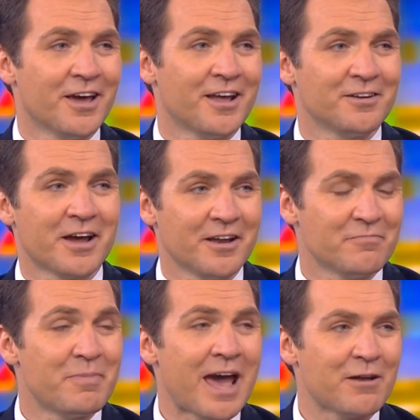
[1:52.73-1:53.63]
and kind
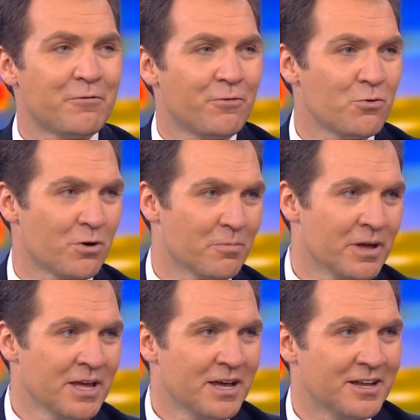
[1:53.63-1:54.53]
of bad
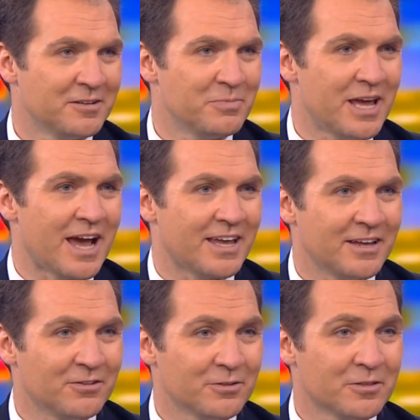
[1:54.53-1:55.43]
form to be
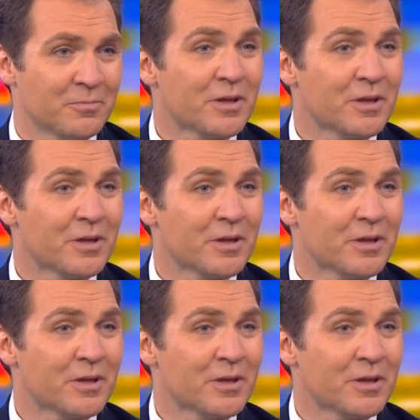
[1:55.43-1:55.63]
hacking into it.